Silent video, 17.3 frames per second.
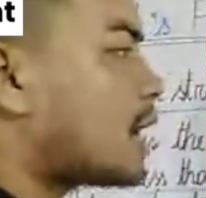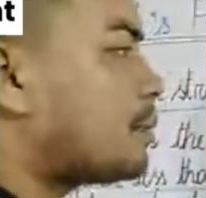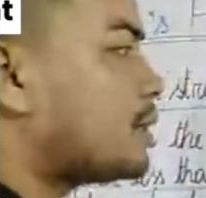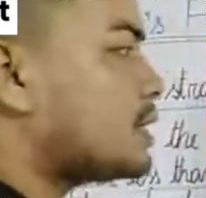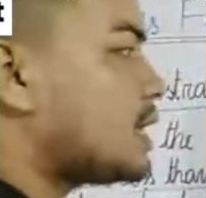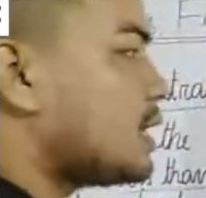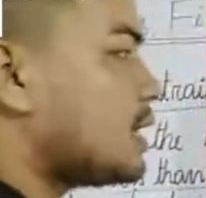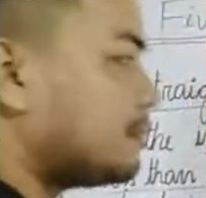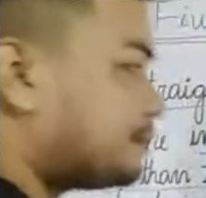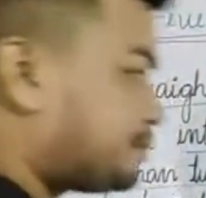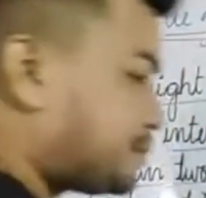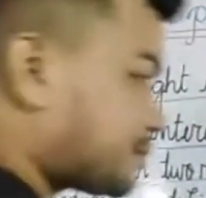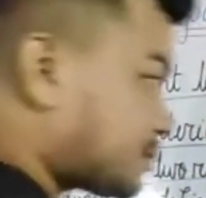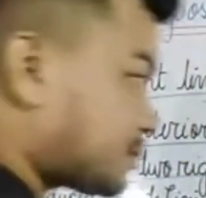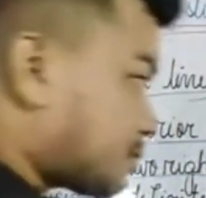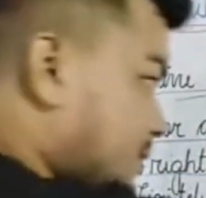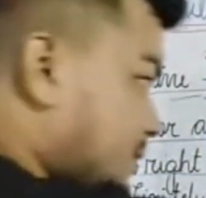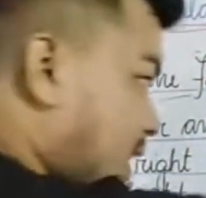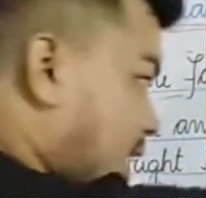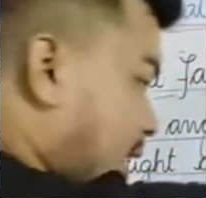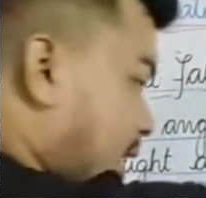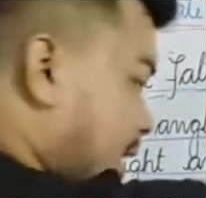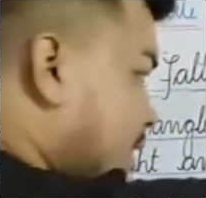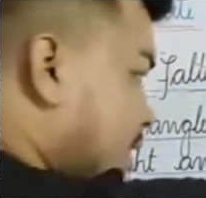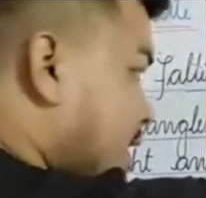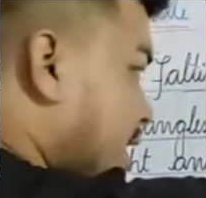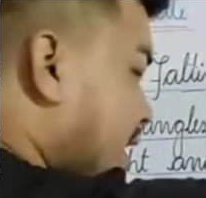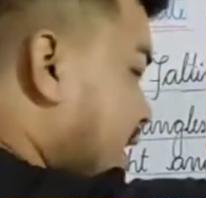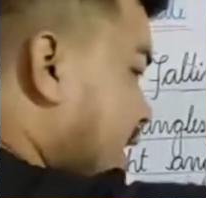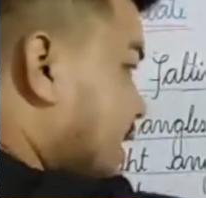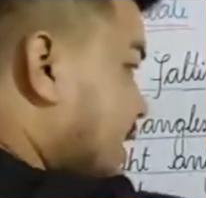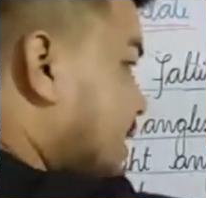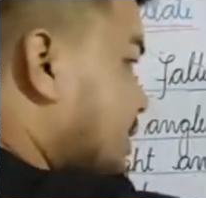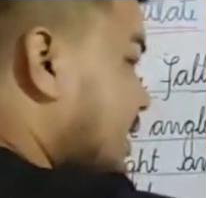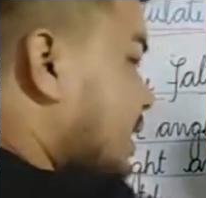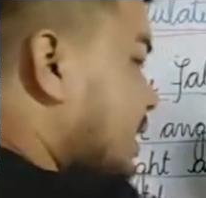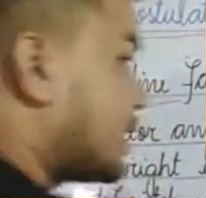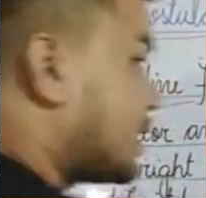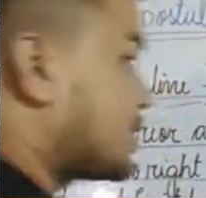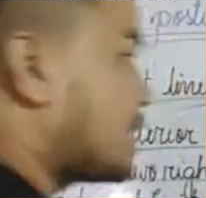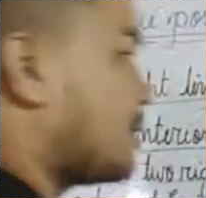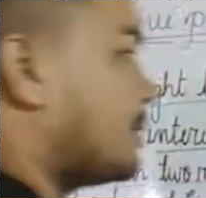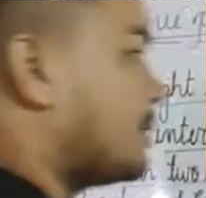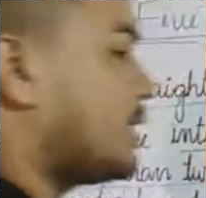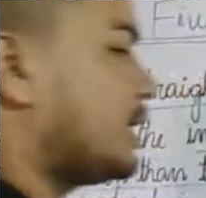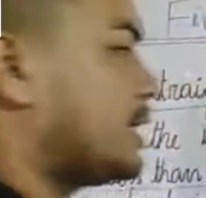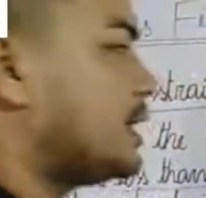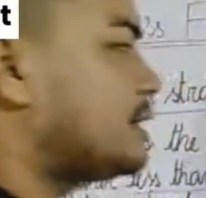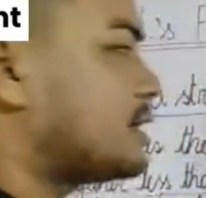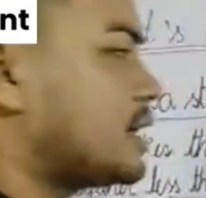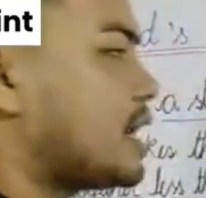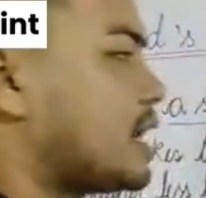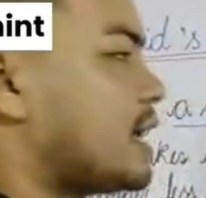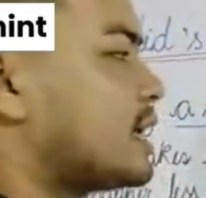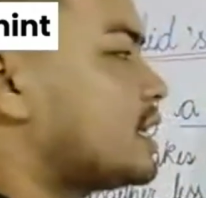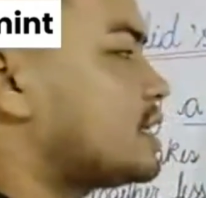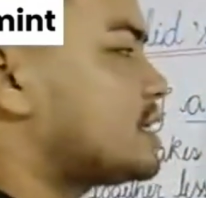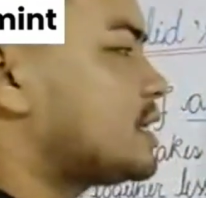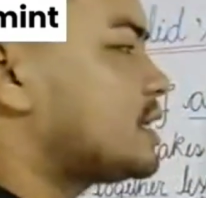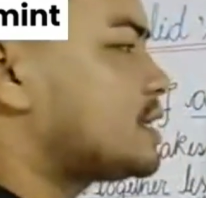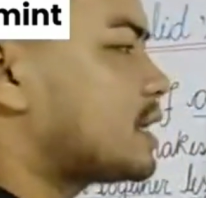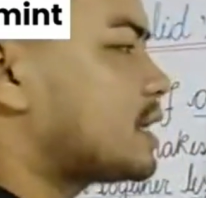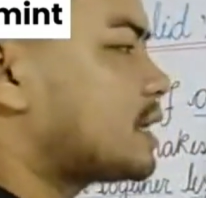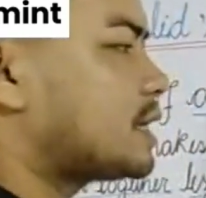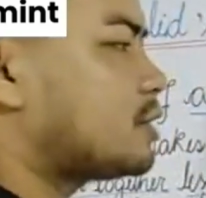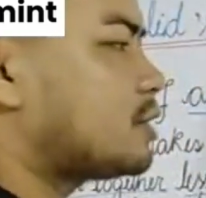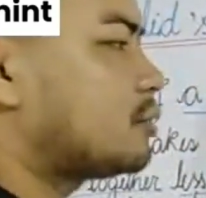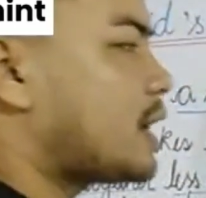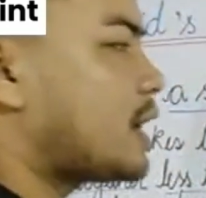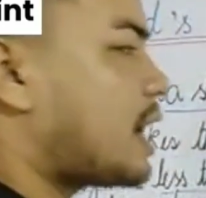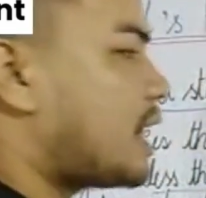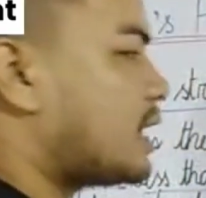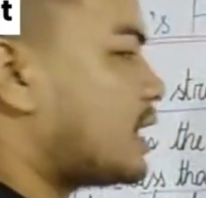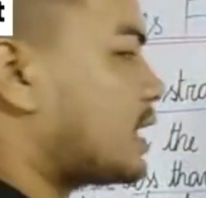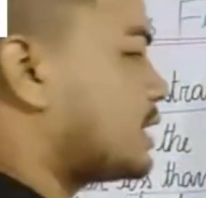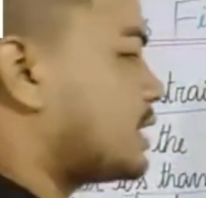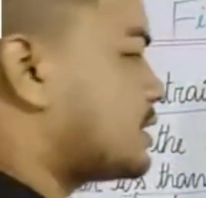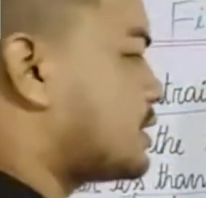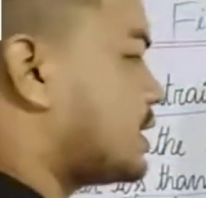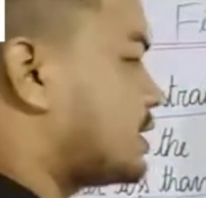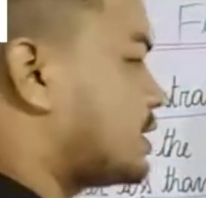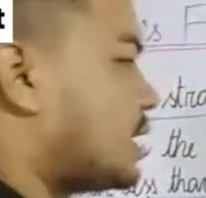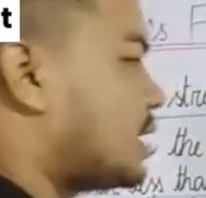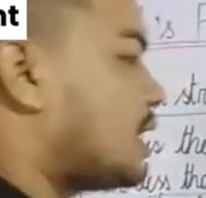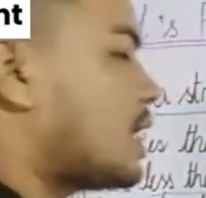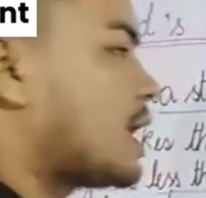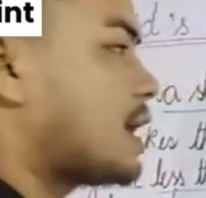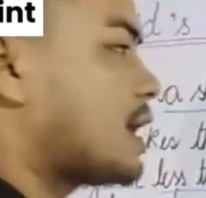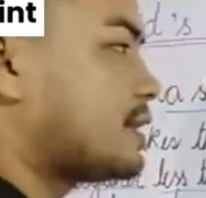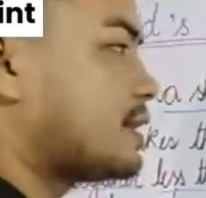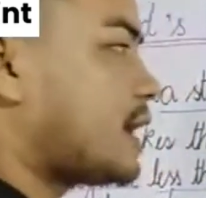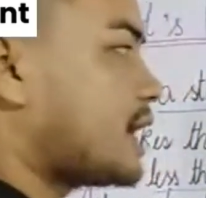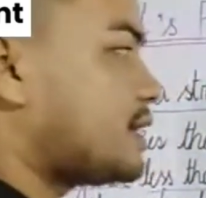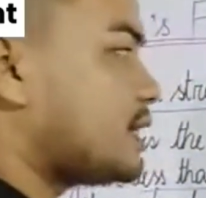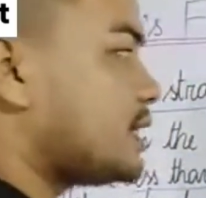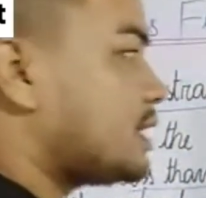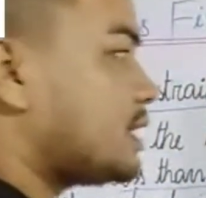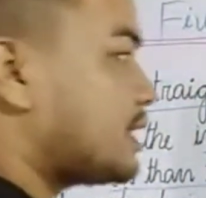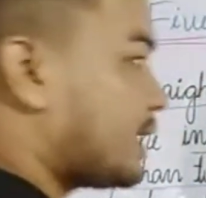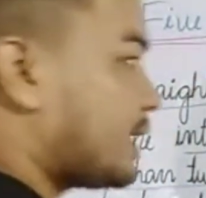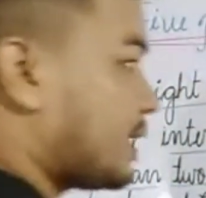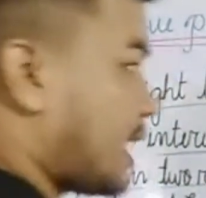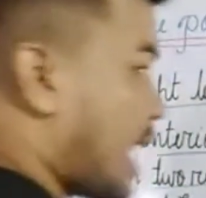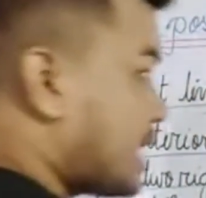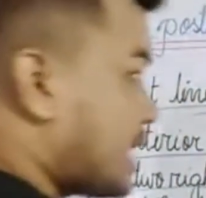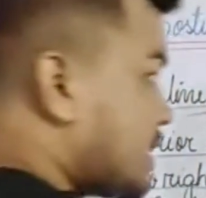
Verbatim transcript: di interior angles ani khak sem ani interior angles sing se ke dau de har kan stage da ninety degree hai di